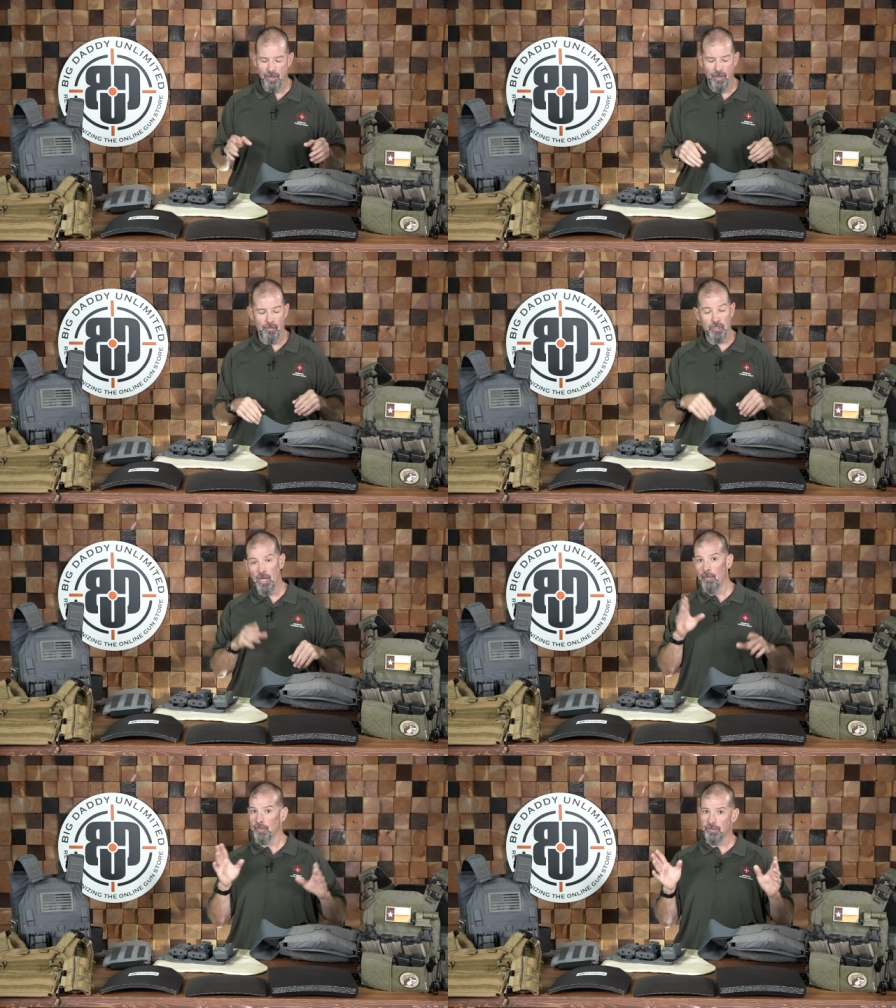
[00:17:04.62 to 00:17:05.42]
uh,
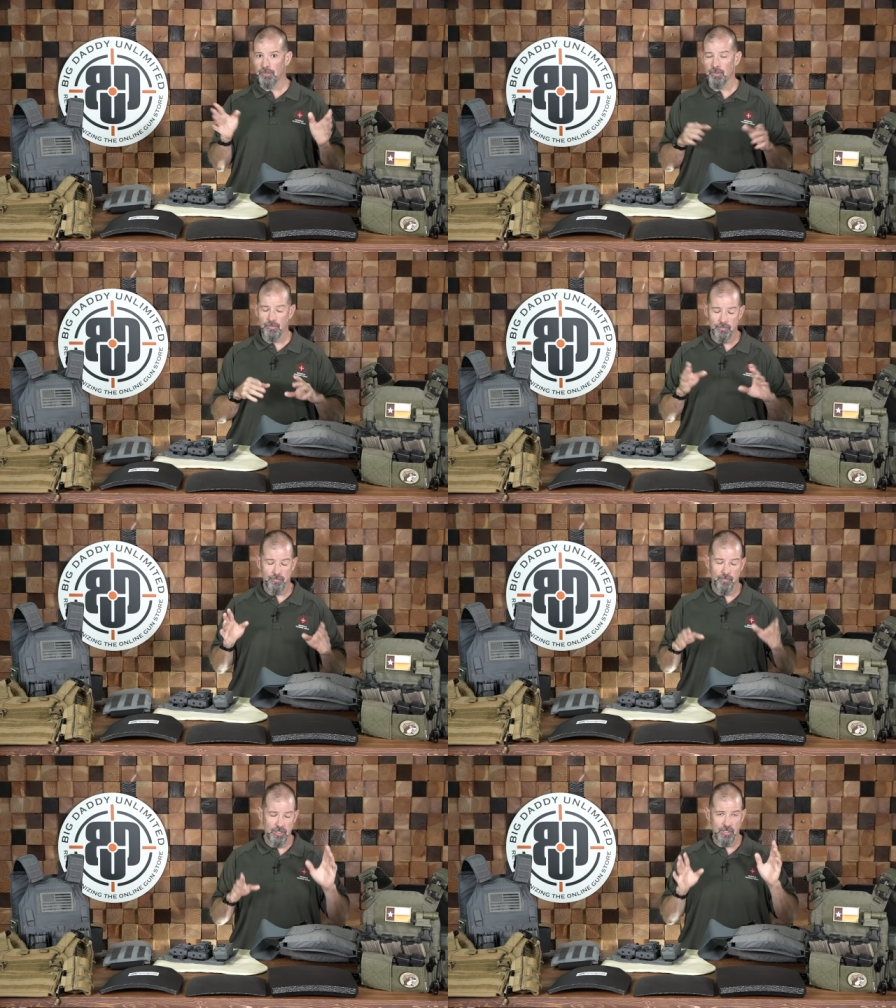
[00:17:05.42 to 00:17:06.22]
pajamas or
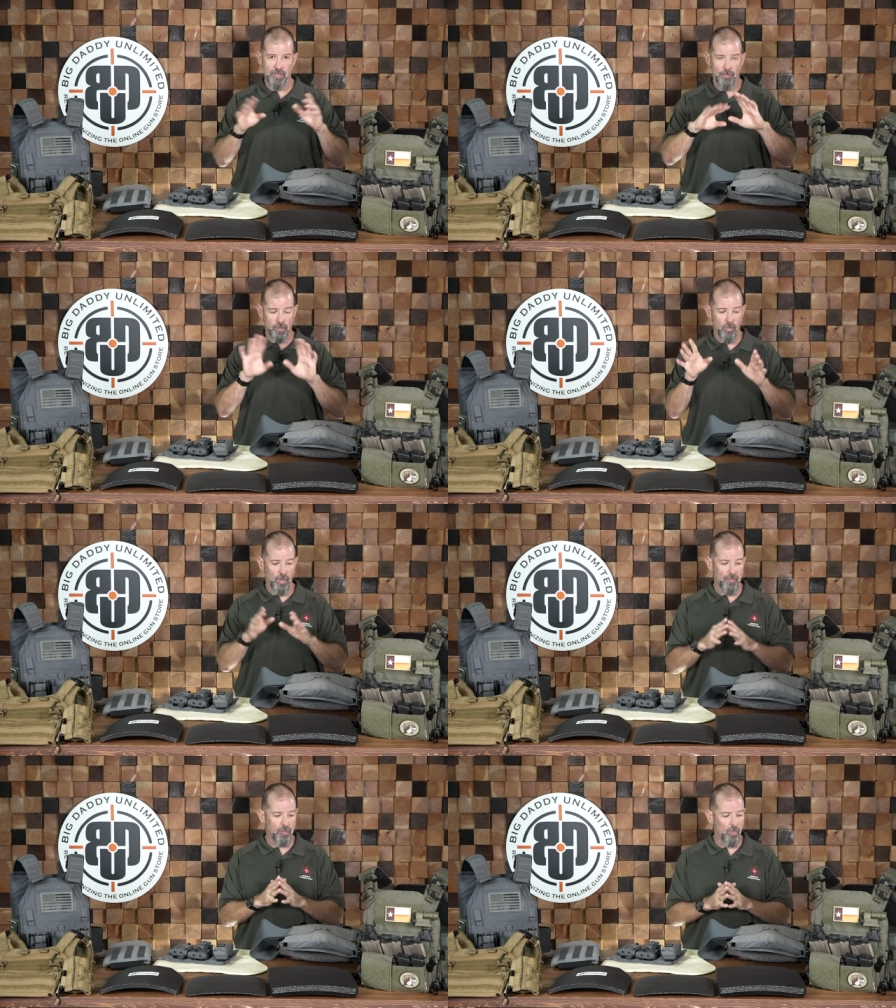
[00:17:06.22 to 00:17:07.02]
fuzzy slippers or
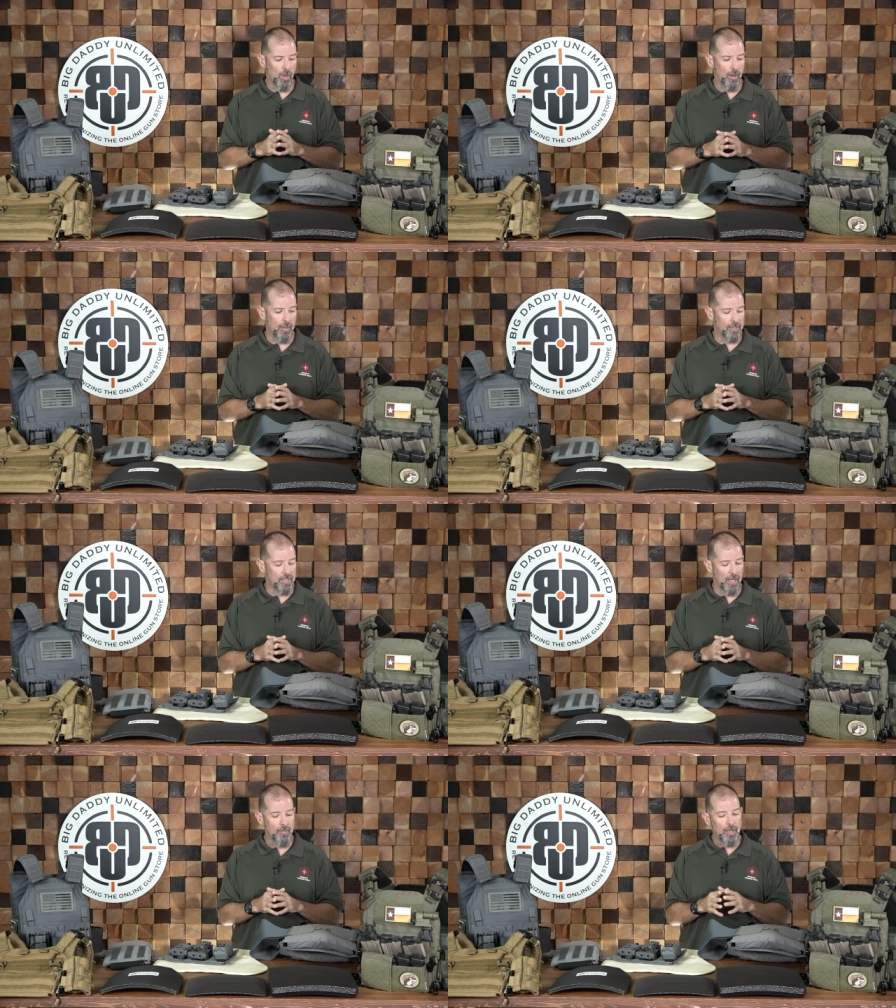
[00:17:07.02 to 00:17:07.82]
whatever you're wearing at the
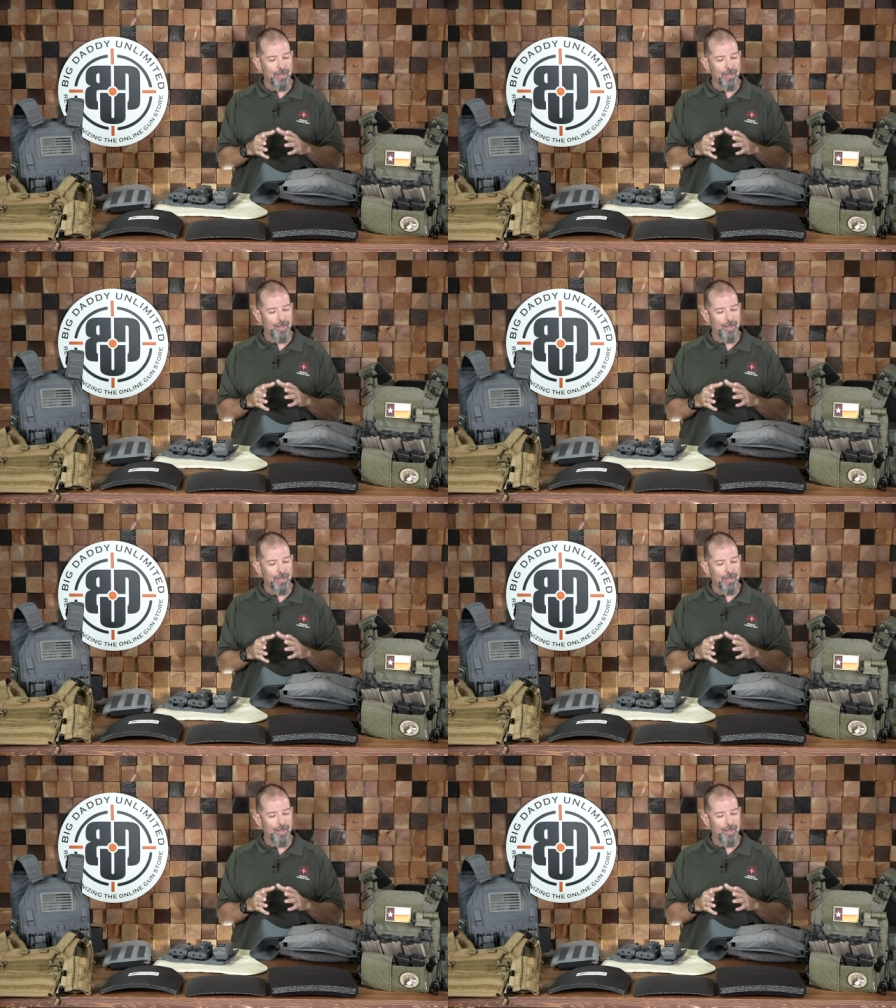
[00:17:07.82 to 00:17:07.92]
time,